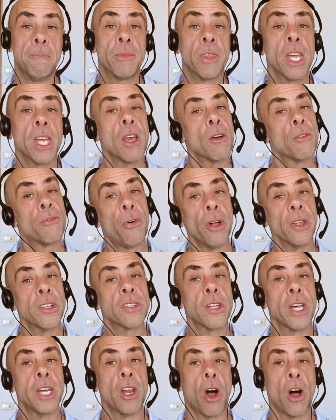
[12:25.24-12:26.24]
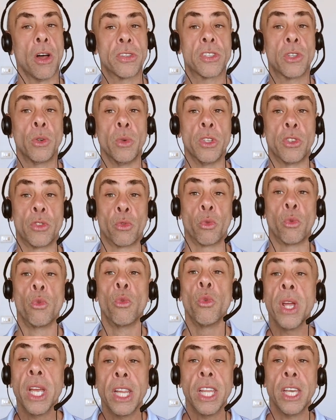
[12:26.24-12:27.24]
False light also is
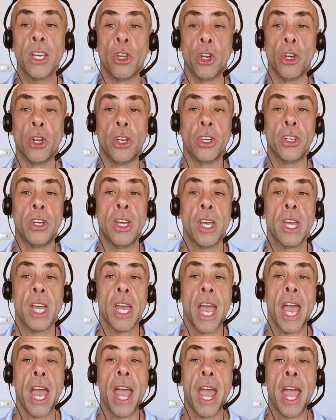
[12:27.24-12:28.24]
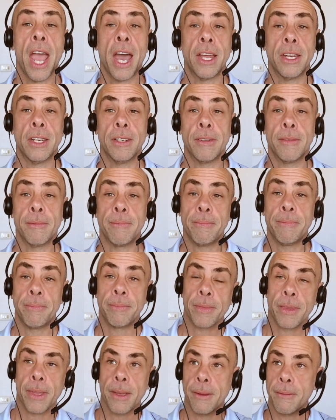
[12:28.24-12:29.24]
really good at
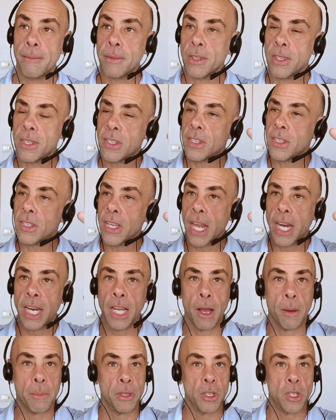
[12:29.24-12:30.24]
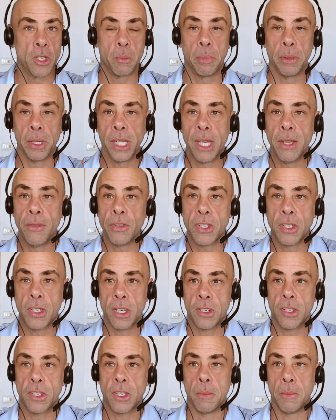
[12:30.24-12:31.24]
setting up this belief
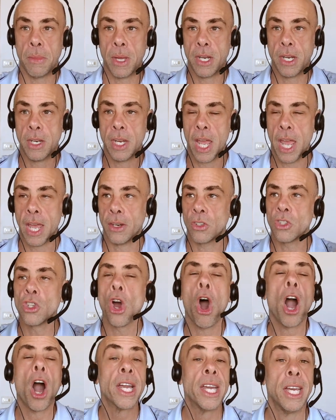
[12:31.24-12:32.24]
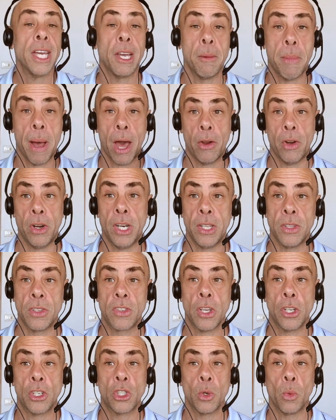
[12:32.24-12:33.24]
system and talking about it in
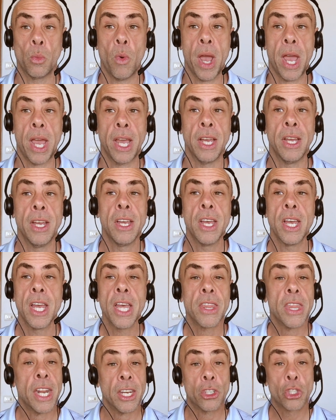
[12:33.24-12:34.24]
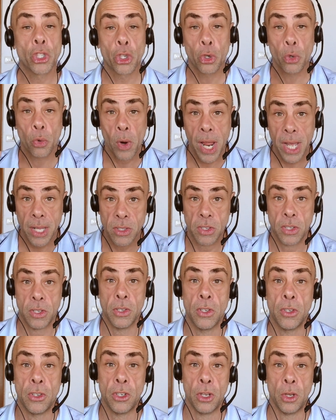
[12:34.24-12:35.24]
such a way that it
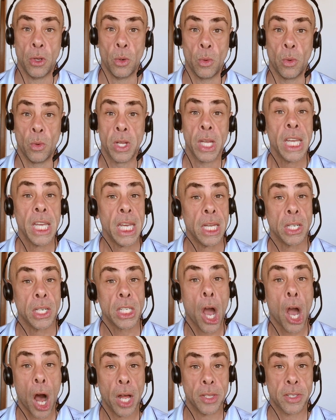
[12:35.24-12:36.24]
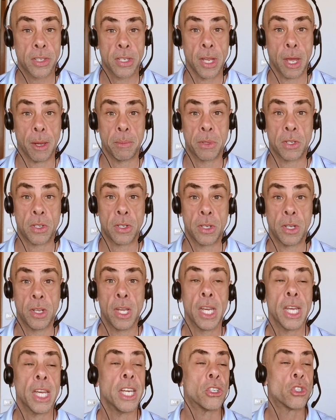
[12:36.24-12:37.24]
trances you in concepts.
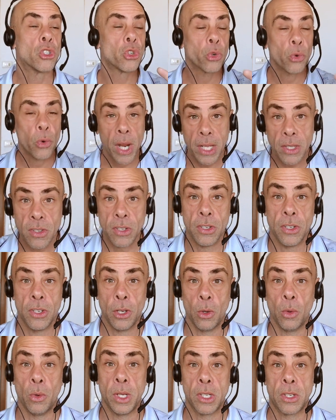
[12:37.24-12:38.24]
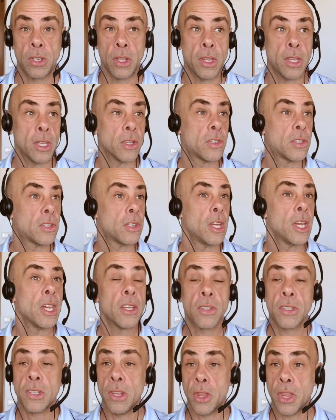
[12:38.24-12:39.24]
It trances you into this
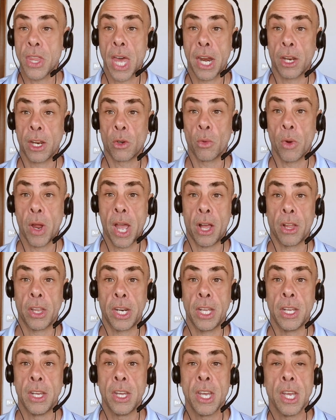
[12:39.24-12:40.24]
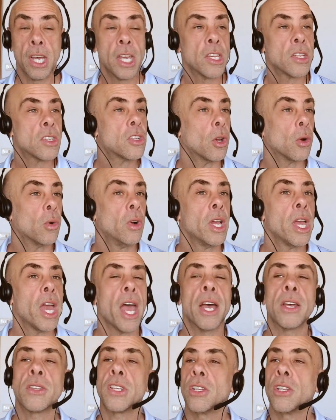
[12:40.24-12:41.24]
synthetic reality. So
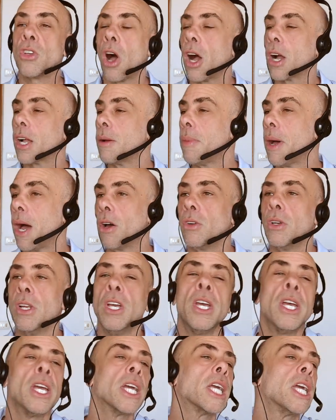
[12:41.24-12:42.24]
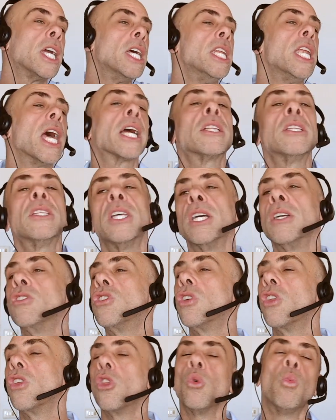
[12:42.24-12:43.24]
as I talk about connecting
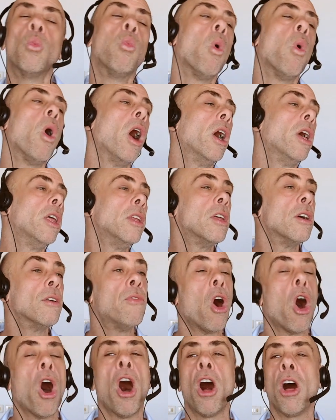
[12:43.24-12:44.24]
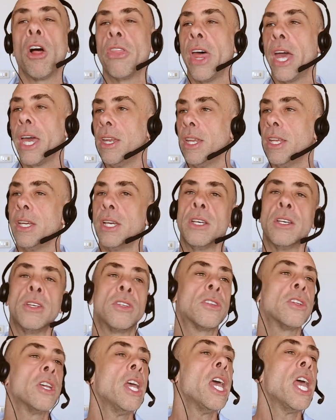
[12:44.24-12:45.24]
to the one of all that is
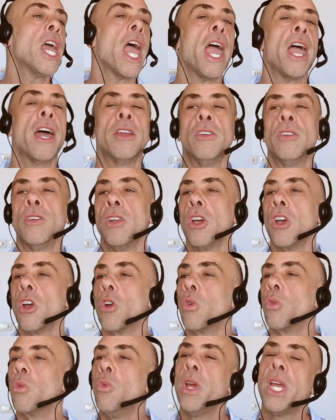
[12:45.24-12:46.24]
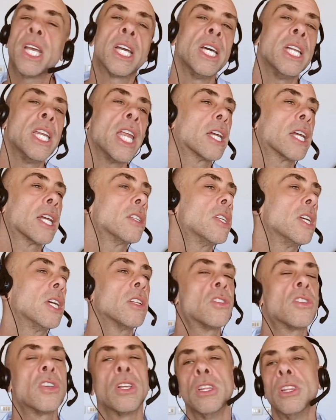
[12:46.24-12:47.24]
and reconnecting
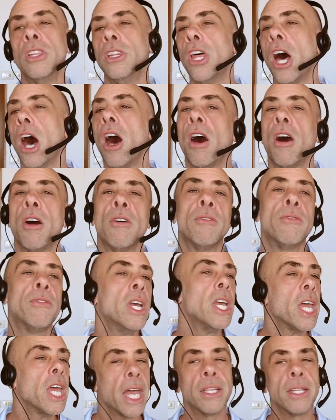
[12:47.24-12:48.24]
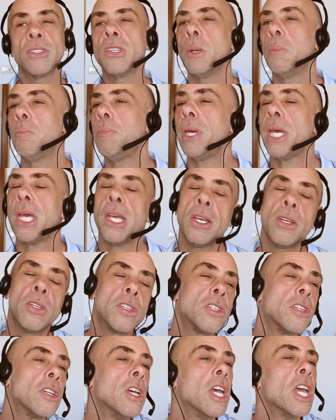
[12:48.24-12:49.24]
to love and to
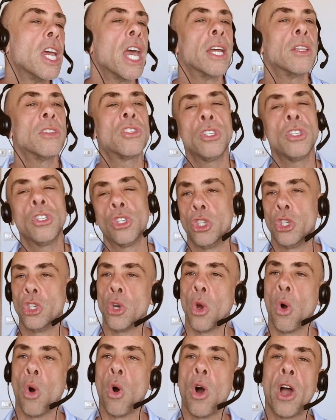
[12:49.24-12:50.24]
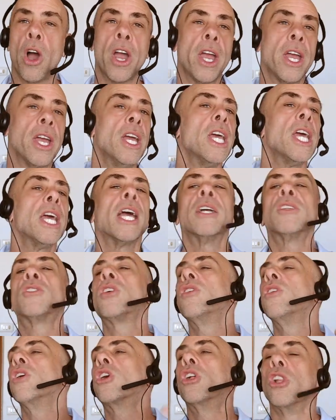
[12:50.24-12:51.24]
peace and to joy and to the
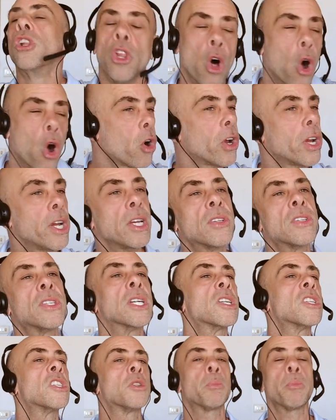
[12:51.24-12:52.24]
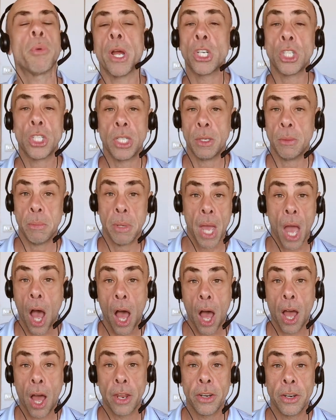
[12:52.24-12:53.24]
glorious expression
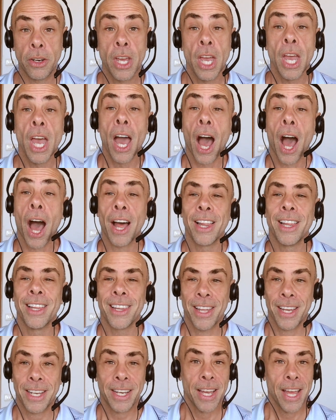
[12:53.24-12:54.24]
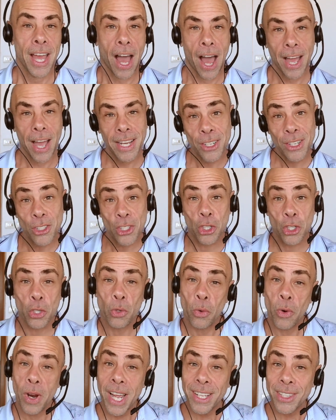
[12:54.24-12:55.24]
beyond, like I can
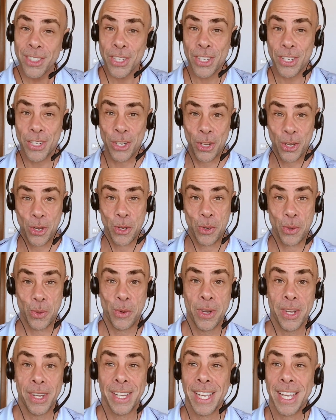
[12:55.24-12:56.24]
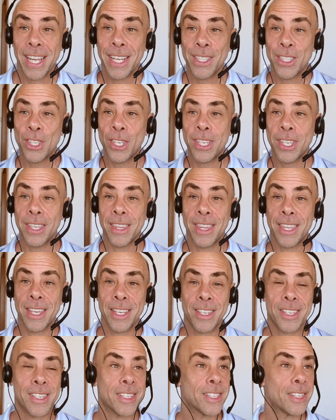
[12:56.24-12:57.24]
trance you into
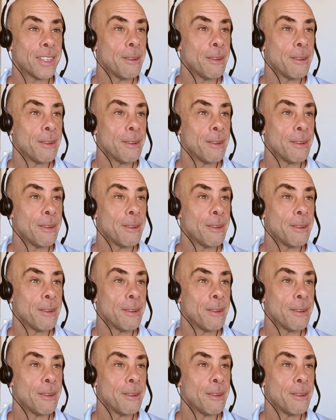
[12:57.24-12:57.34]
this